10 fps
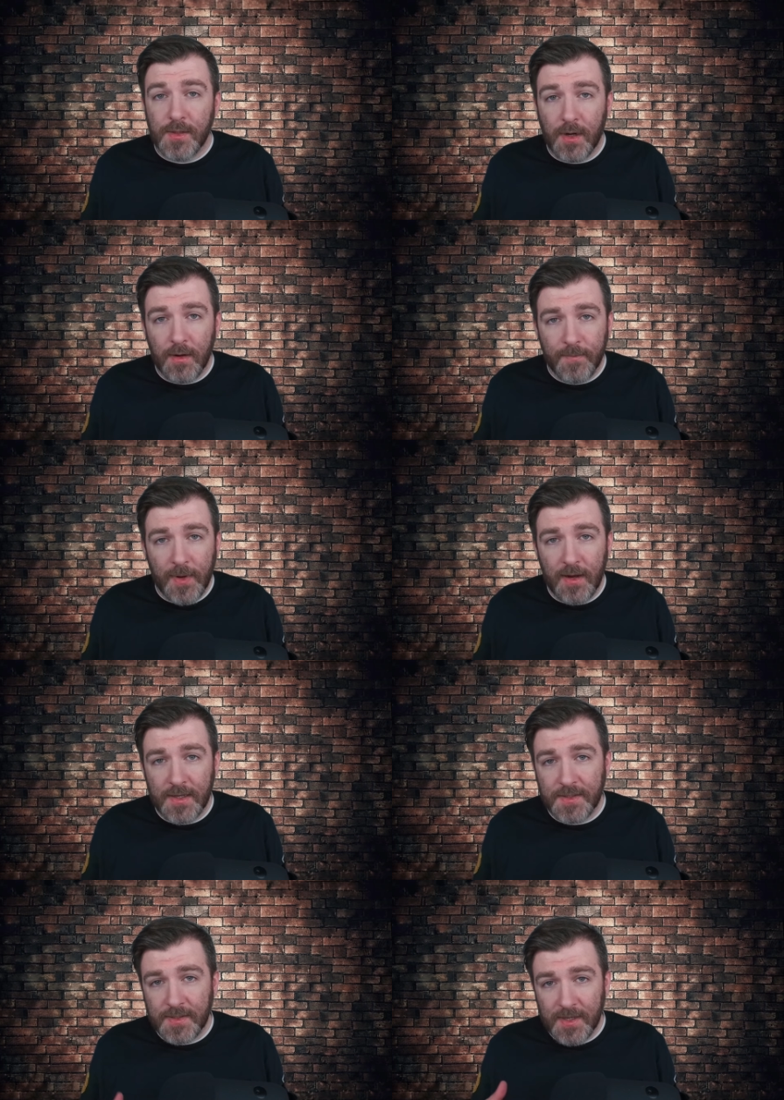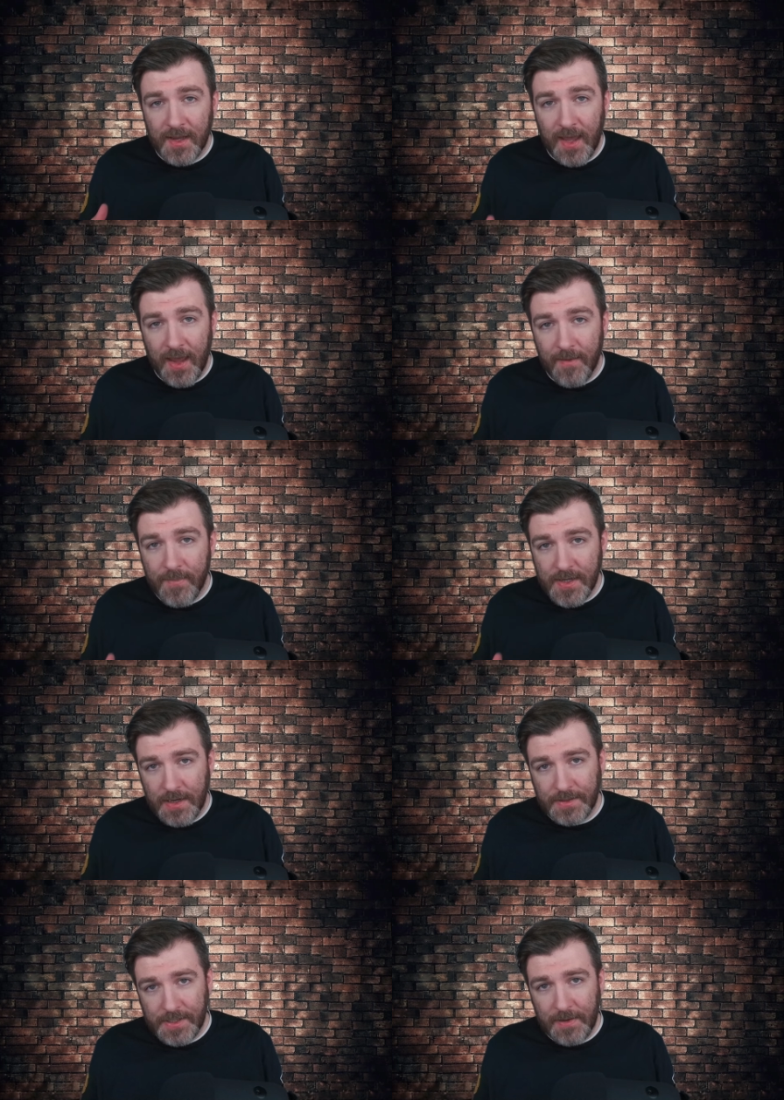Startup costs can be
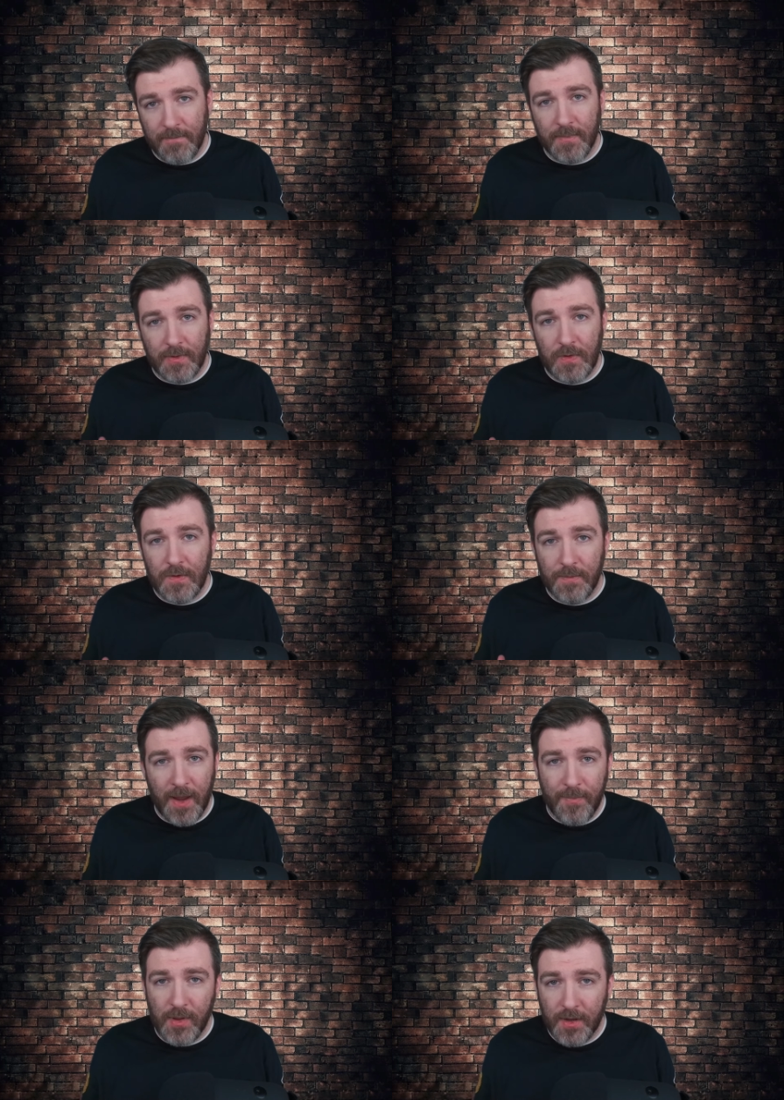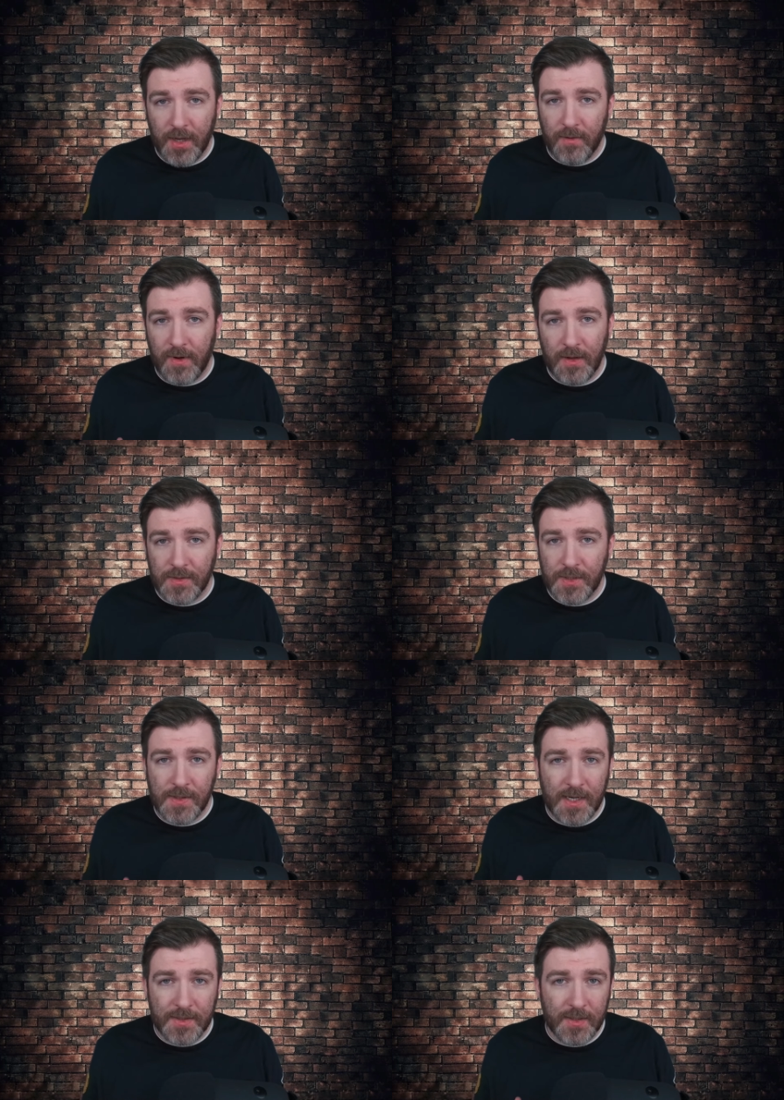daunting. You might be looking around
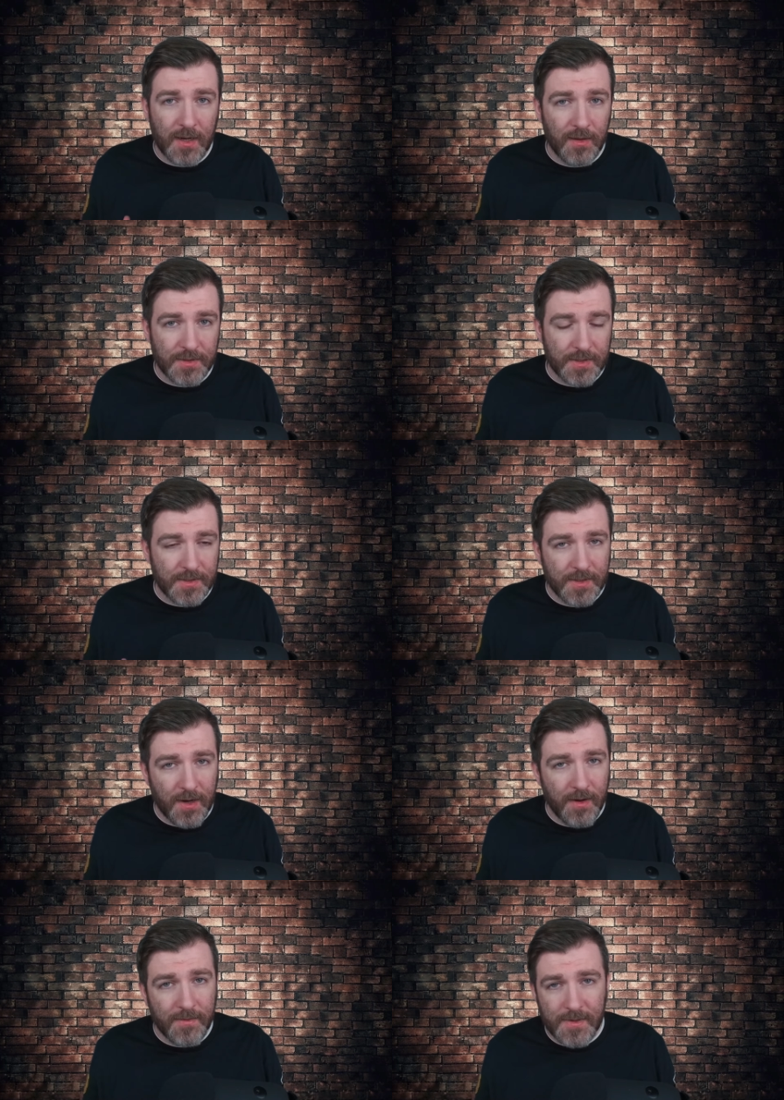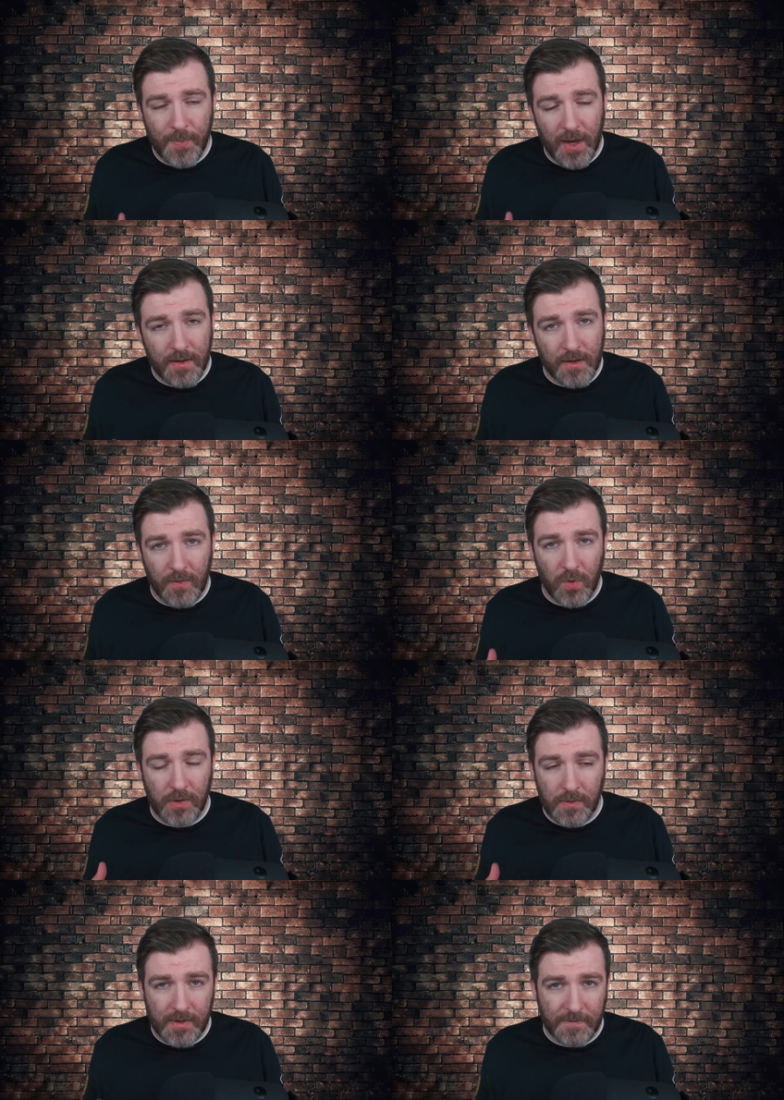$2,000 to start, depending on where
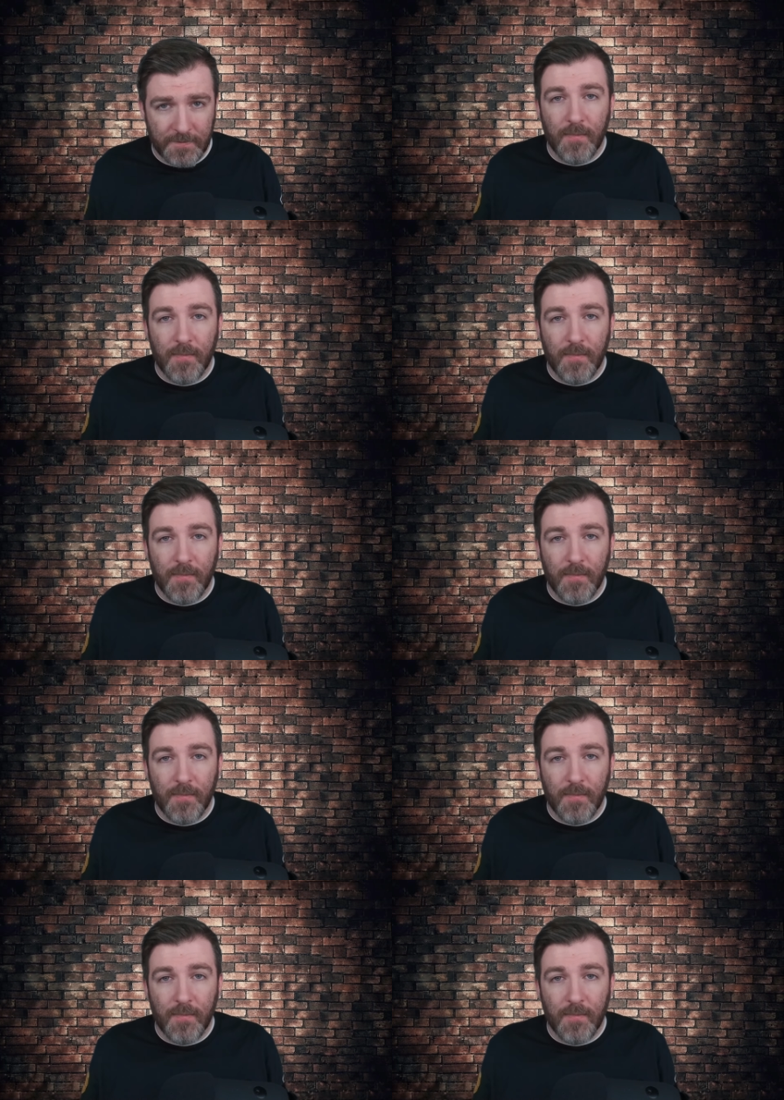you live.